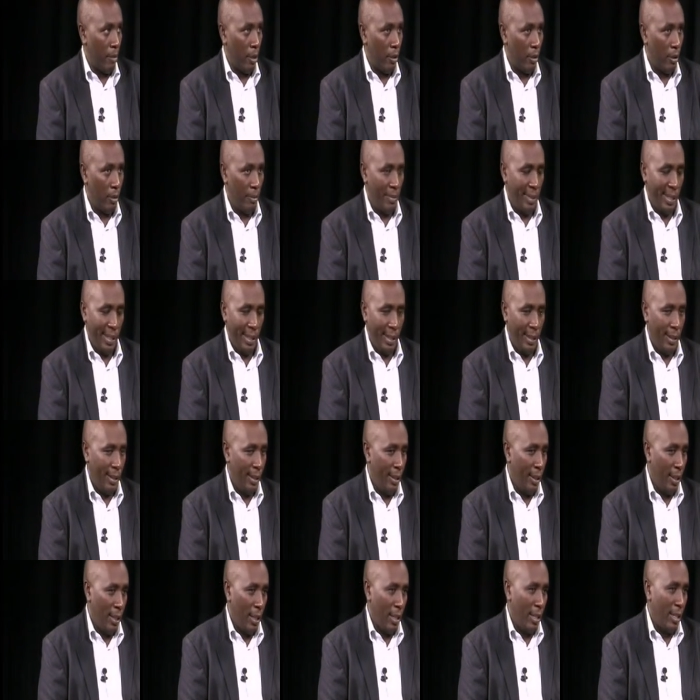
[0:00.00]
It could be
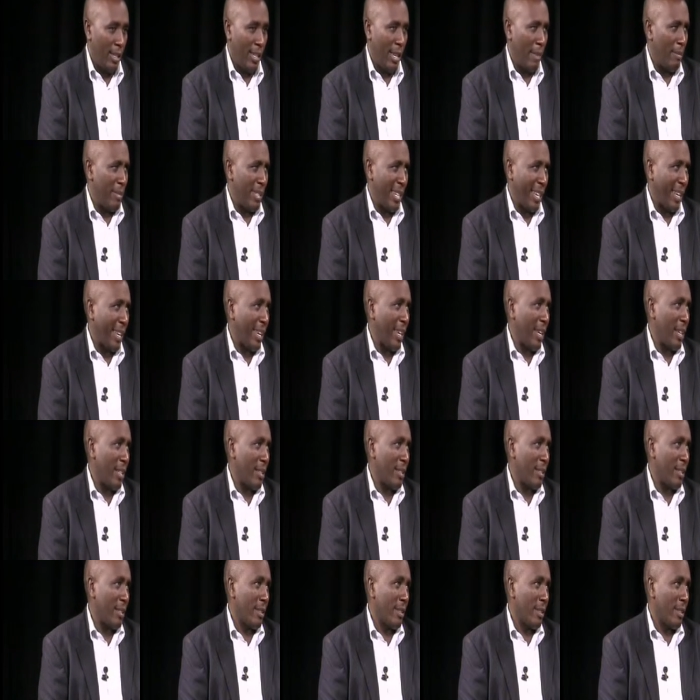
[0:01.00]
some seconds,